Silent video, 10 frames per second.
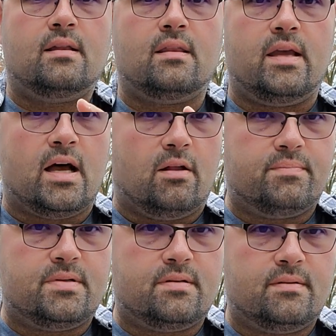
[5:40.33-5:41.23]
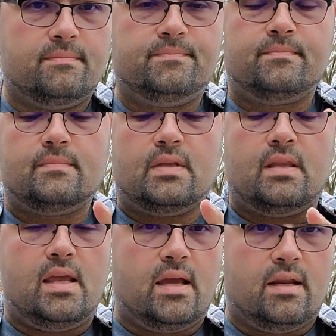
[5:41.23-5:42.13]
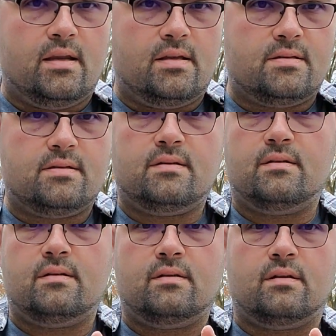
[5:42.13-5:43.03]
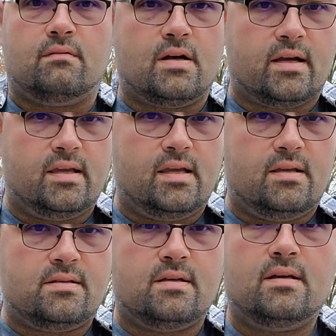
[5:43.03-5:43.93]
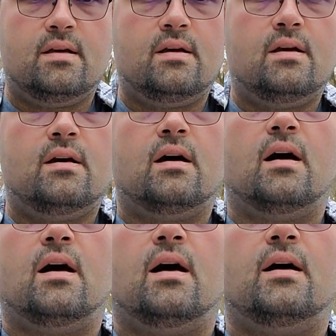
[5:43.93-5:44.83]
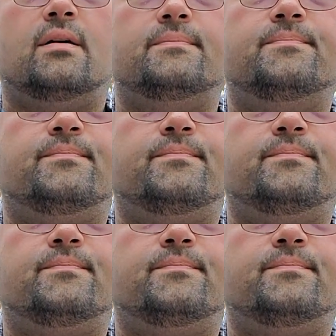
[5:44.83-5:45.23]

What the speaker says: the Alps, the Andes, the Rockies, the